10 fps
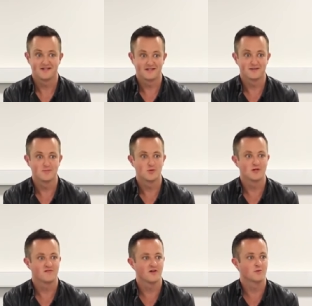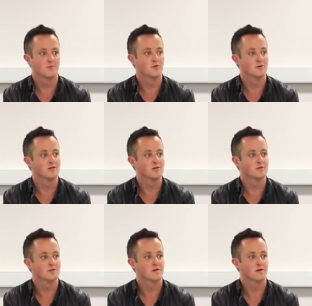the more they'll grow, the more you'll
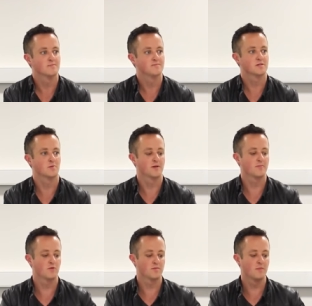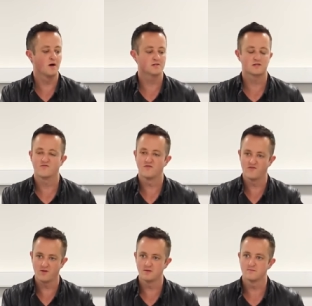lose, okay? So people with masterful
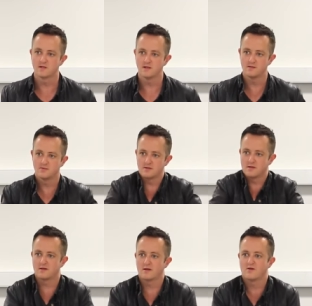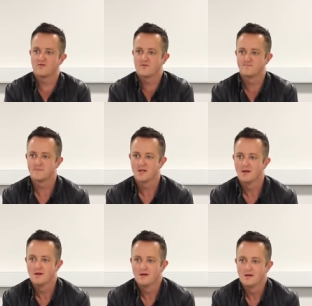frame, can anybody think of
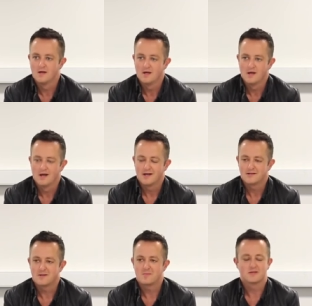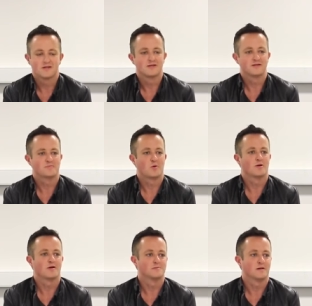somebody in the
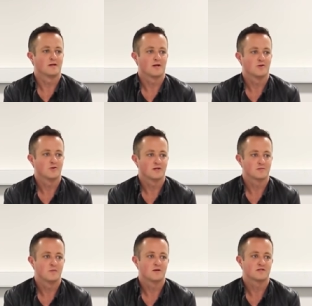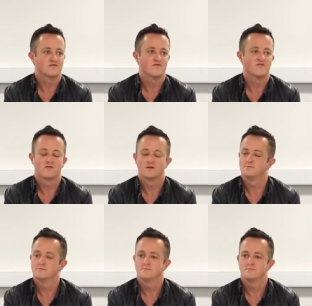spotlight right now who has masterful frame?